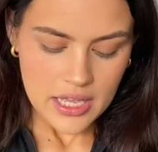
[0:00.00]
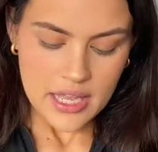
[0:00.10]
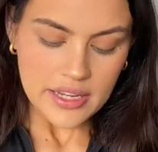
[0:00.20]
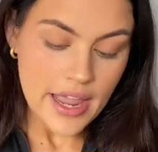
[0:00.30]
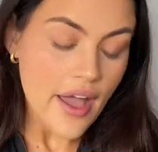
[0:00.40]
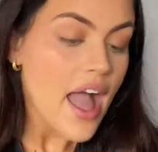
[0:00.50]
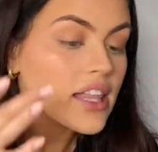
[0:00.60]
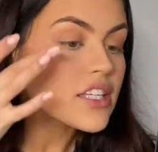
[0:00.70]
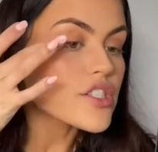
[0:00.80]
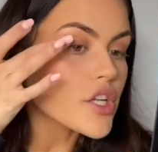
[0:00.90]
Now
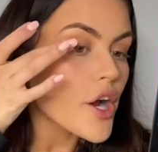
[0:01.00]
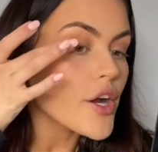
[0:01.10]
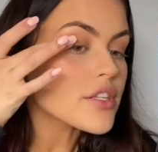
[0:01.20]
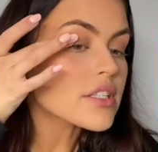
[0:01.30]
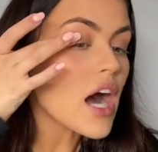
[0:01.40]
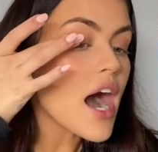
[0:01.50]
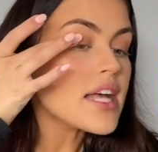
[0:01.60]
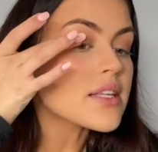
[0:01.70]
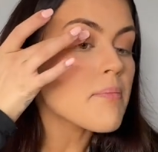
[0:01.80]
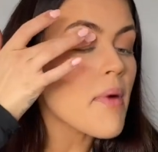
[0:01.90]
Alex goes, guys,
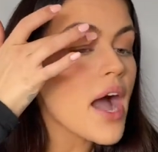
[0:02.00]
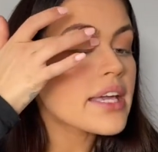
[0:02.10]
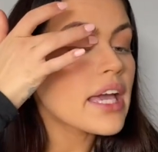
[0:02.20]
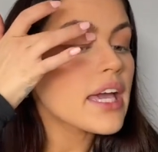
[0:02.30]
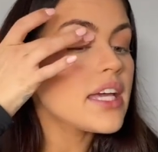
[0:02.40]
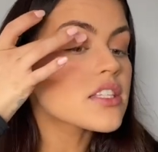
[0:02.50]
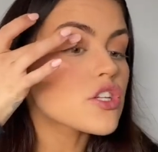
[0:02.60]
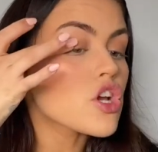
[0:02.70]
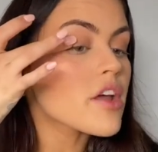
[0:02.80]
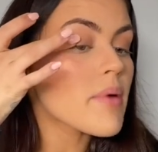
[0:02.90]
my keys, I
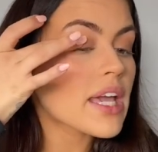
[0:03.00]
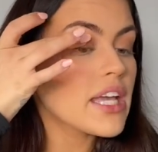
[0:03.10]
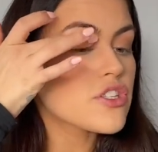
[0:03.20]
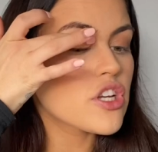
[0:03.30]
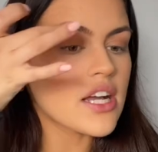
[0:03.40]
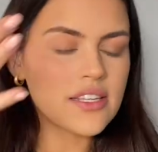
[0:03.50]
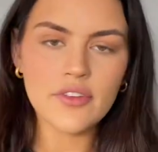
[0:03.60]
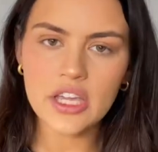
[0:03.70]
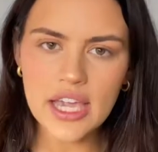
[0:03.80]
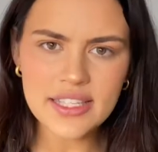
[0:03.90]
don't have my keys. Do you guys have your
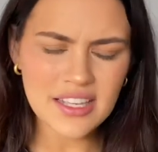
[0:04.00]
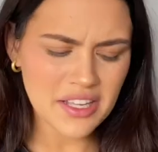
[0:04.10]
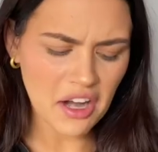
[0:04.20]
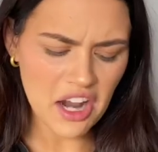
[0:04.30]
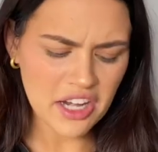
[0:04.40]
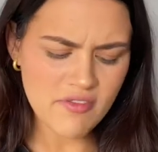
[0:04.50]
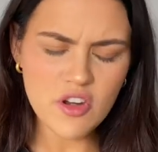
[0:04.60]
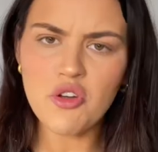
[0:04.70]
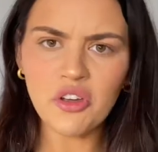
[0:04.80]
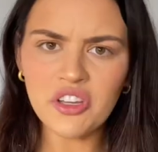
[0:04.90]
keys? I said, I didn't even
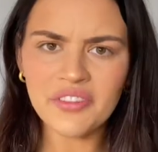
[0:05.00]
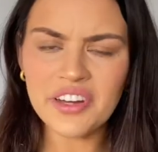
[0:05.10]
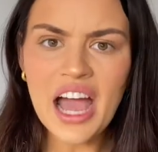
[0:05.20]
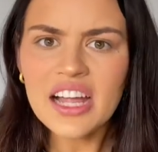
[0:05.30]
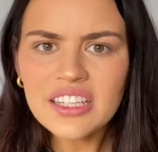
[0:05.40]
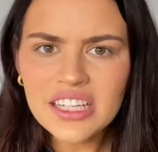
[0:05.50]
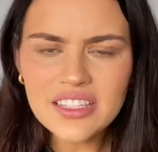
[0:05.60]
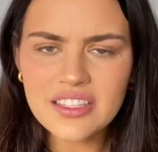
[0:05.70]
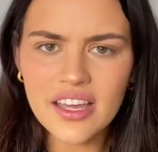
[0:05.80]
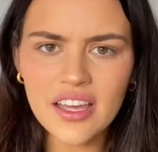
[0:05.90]
know you even had
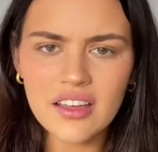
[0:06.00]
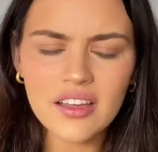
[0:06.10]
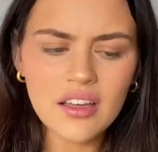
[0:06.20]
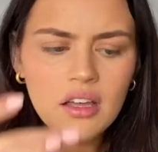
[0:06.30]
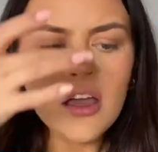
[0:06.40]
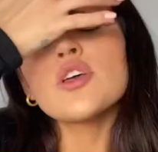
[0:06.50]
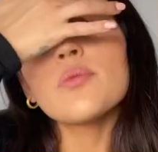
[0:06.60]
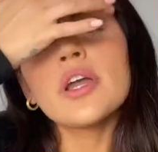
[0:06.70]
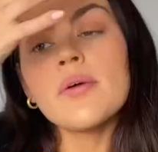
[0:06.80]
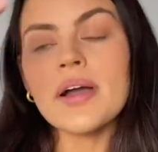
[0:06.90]
keys there. So
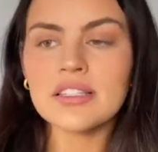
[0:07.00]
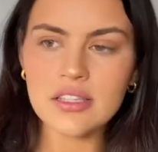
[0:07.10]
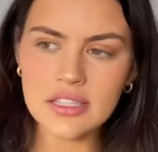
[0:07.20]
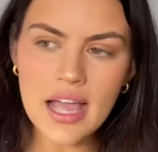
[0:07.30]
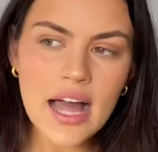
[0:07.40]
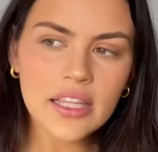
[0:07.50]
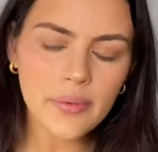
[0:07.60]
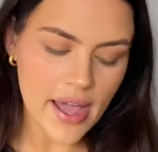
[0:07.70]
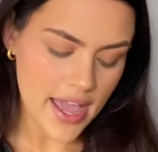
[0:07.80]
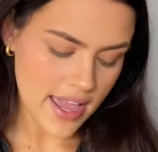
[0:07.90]
we go back to this
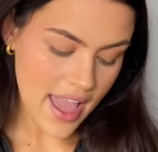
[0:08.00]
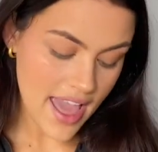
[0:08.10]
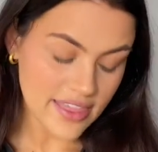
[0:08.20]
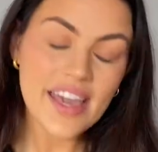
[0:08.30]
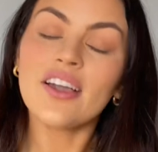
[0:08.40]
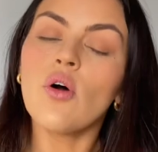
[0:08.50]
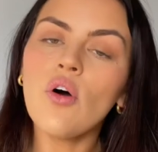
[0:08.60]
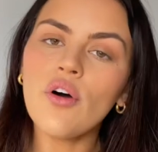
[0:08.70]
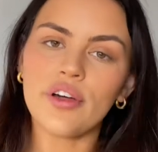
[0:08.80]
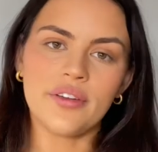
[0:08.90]
alleyway and they're
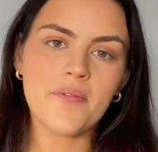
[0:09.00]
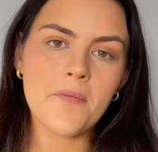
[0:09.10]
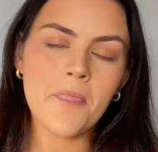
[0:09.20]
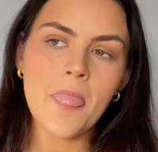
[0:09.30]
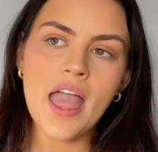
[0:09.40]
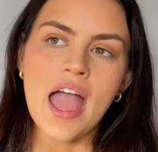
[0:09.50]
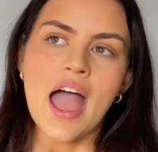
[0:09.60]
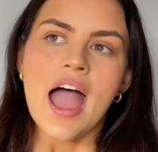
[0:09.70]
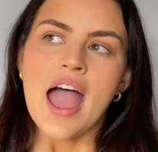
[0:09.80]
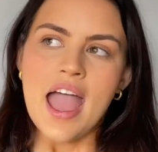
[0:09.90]
gone.
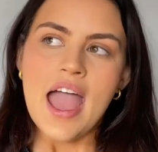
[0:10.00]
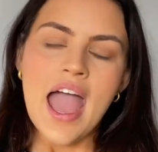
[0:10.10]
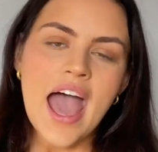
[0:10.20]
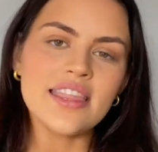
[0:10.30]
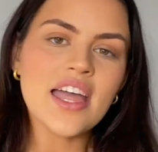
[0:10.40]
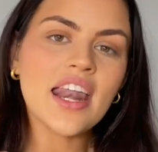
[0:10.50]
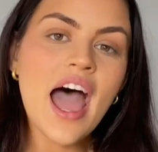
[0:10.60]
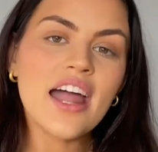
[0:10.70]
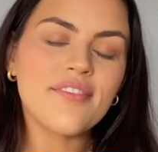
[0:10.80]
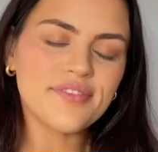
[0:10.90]
And then I
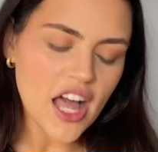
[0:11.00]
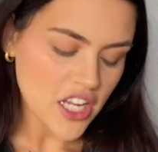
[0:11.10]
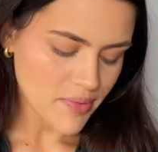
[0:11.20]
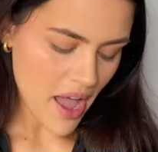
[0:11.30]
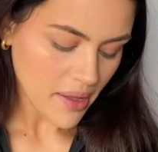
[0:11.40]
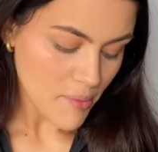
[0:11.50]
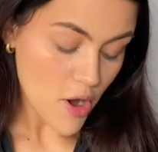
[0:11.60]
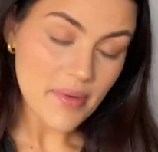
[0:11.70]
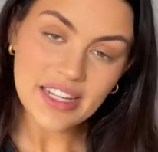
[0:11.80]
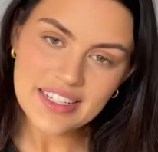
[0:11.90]
had a flashback
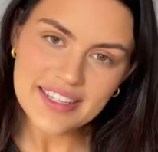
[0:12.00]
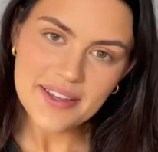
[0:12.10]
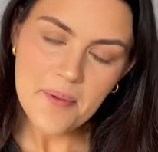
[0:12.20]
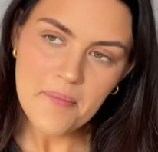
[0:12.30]
moment